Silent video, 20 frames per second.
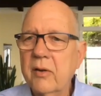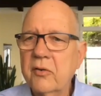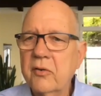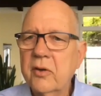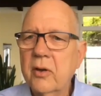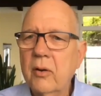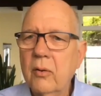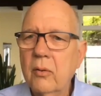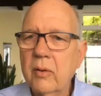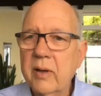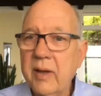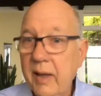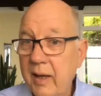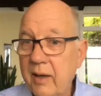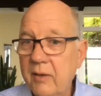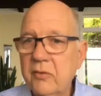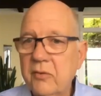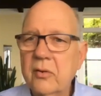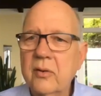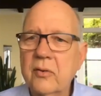So
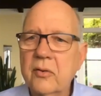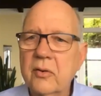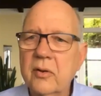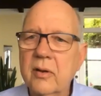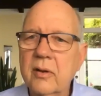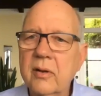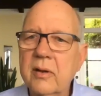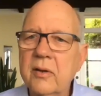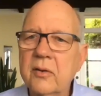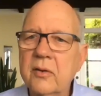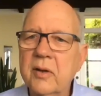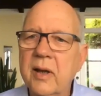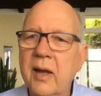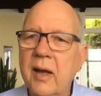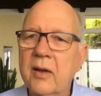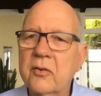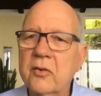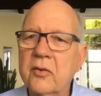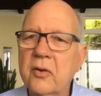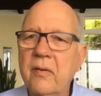yes is the
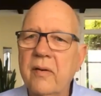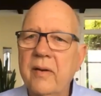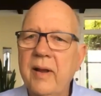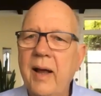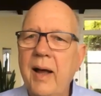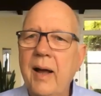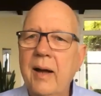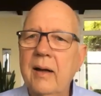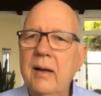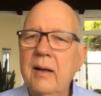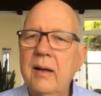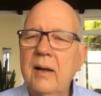answer for that.